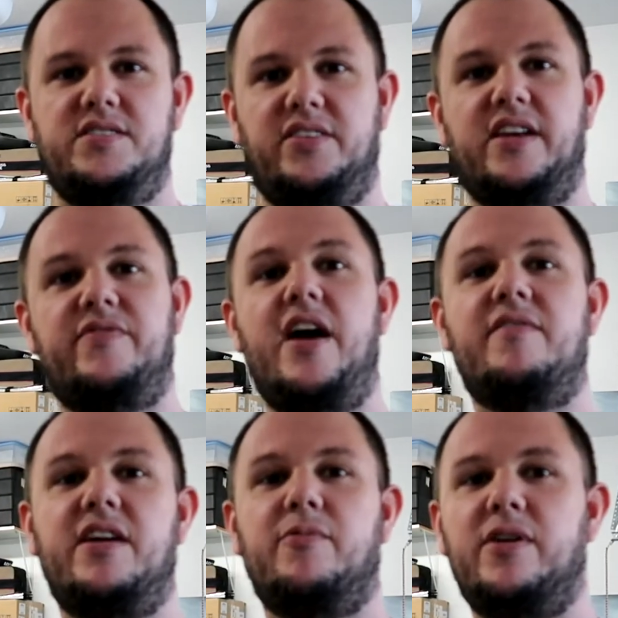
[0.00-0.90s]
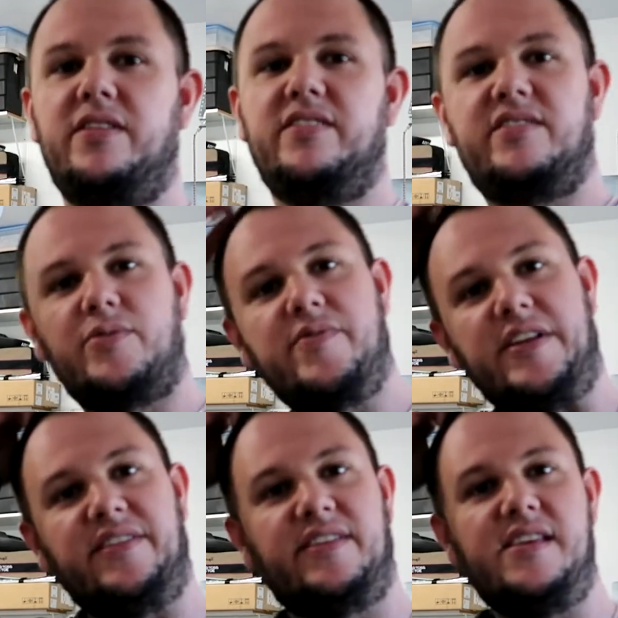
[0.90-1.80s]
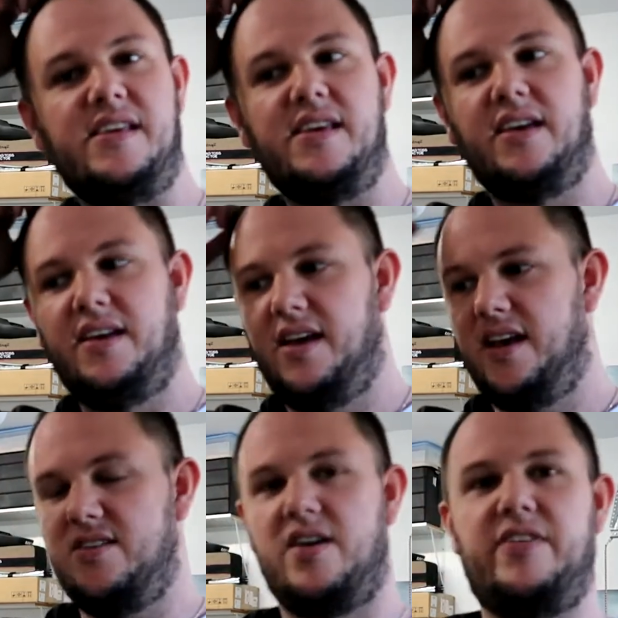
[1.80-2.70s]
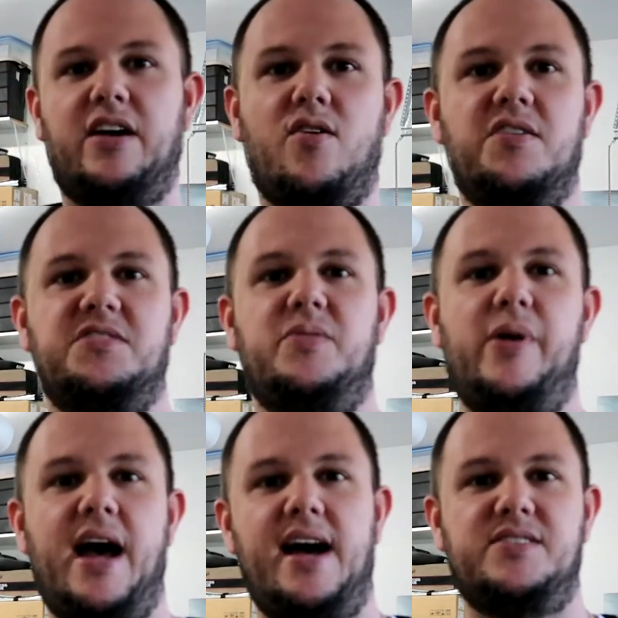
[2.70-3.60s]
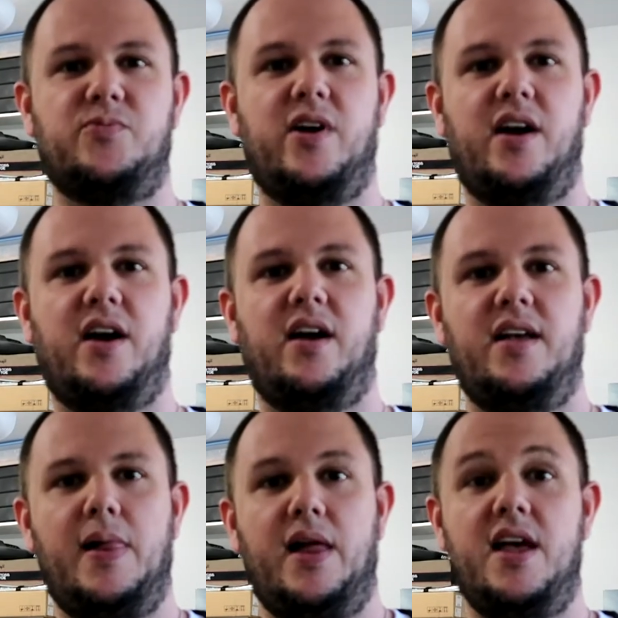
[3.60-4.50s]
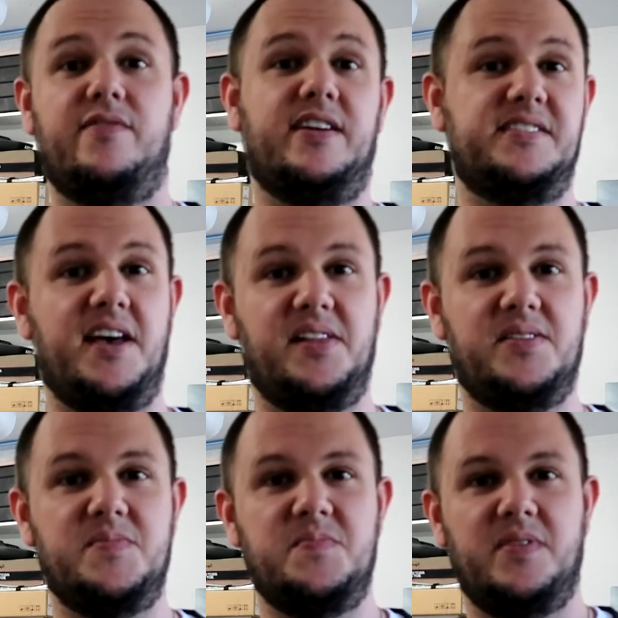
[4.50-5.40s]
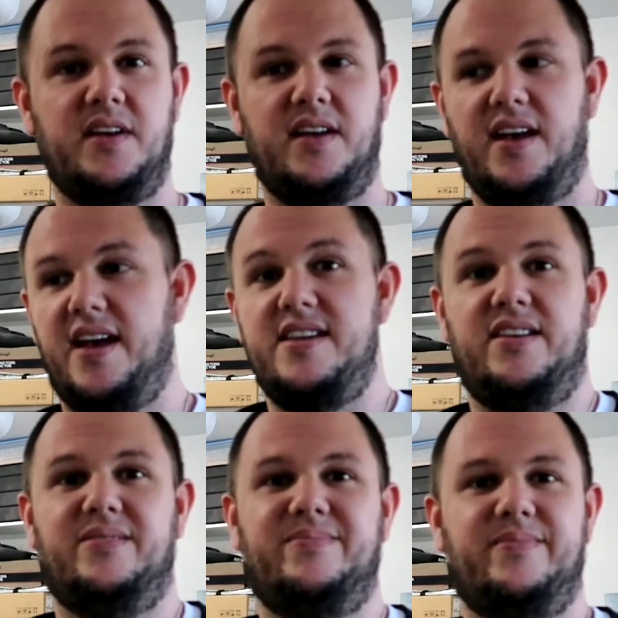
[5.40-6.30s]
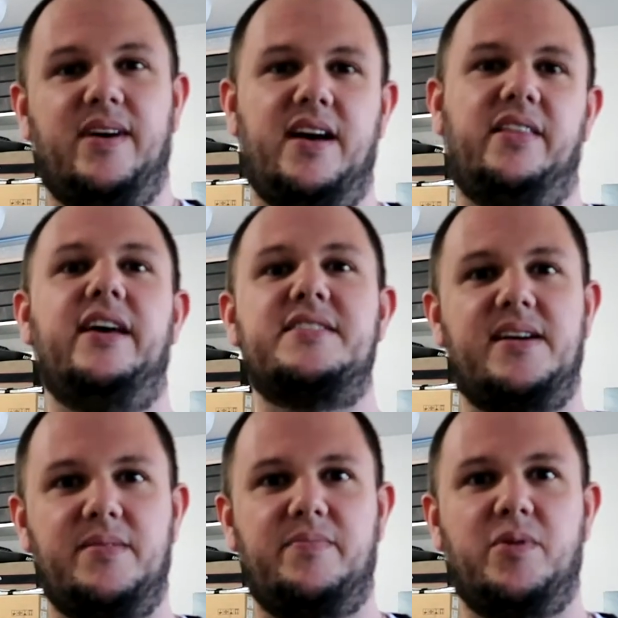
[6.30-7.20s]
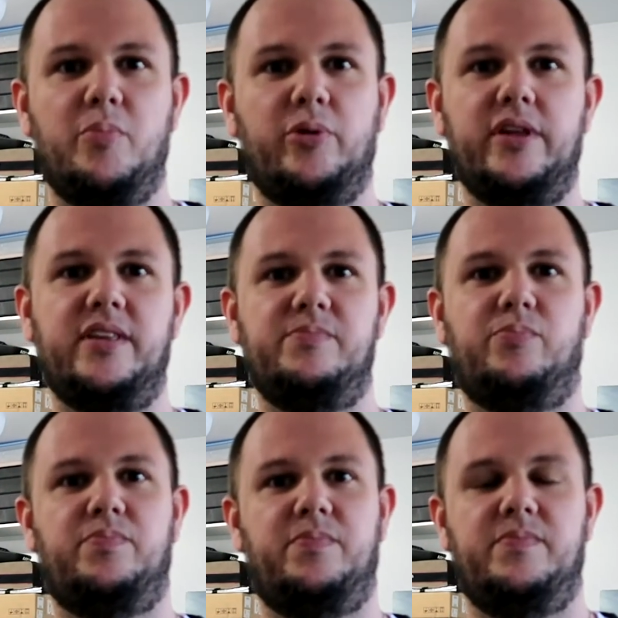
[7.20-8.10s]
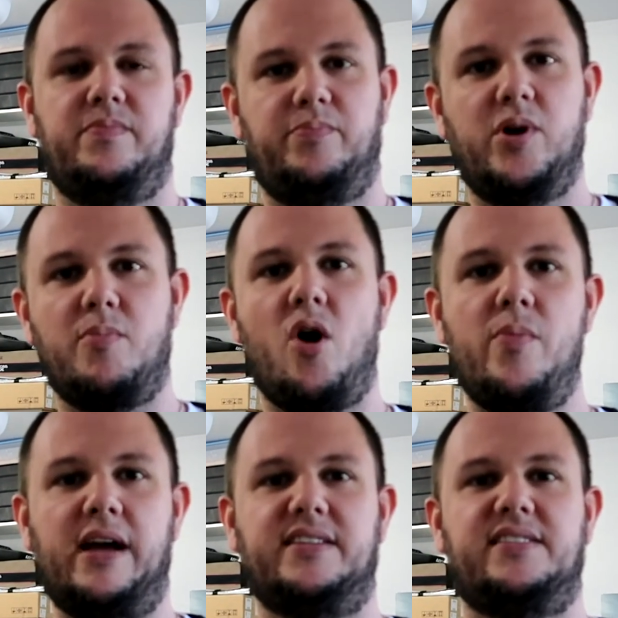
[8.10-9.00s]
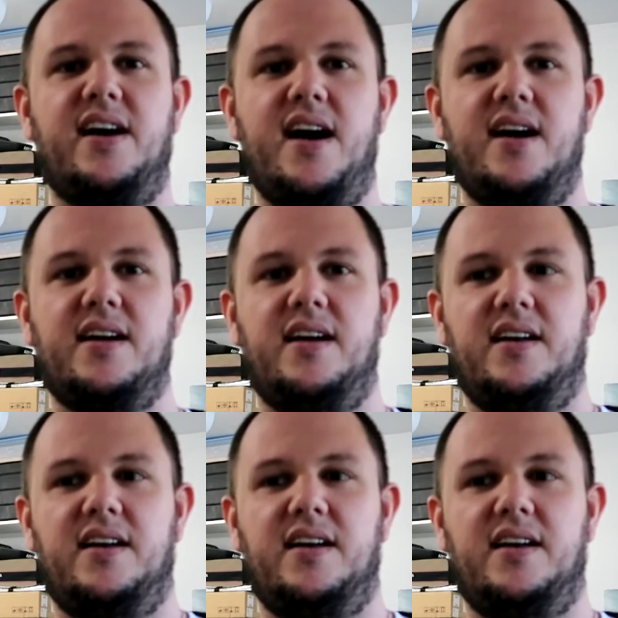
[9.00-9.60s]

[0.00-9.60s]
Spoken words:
So like, if I ever get rid of this 350Z, you know, I've had cars in the past where if I sell them, you know, unless I completely put them all back to stock,